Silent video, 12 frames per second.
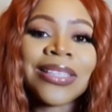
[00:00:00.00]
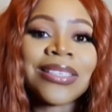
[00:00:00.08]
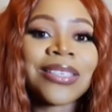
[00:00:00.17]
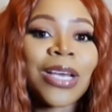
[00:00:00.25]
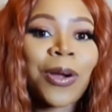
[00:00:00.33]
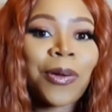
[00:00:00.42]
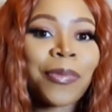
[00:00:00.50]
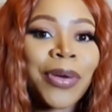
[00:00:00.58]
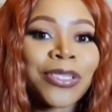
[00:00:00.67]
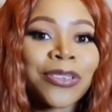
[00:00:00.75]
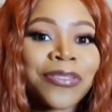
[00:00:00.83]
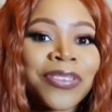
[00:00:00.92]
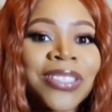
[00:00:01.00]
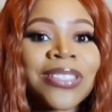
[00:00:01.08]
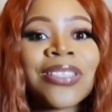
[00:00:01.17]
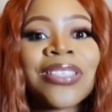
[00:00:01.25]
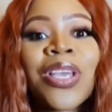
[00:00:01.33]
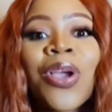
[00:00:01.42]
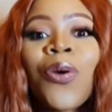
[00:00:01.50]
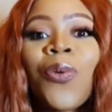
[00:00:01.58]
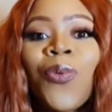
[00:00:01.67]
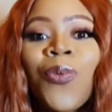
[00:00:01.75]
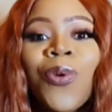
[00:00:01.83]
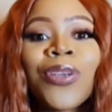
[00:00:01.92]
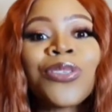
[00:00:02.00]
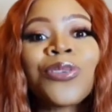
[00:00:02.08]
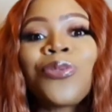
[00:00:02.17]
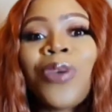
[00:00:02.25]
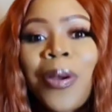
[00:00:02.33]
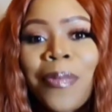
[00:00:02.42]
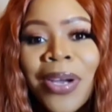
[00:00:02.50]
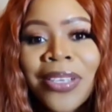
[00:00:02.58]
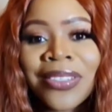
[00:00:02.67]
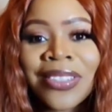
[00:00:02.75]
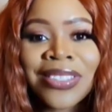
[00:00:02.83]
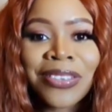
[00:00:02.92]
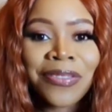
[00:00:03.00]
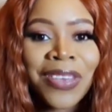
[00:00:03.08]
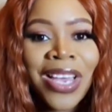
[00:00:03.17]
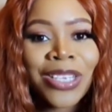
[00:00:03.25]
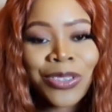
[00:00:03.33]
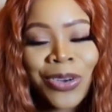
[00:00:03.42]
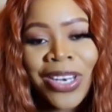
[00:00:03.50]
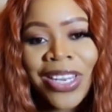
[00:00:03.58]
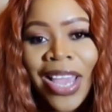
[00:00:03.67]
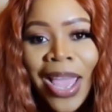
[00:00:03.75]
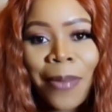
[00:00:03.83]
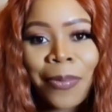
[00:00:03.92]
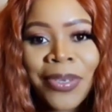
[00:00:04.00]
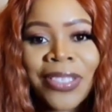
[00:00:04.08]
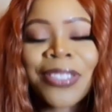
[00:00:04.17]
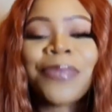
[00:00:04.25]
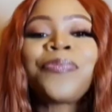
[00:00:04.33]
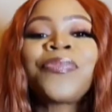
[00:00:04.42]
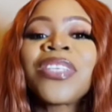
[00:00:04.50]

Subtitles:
The second part of it is what to do about it if it has already happened.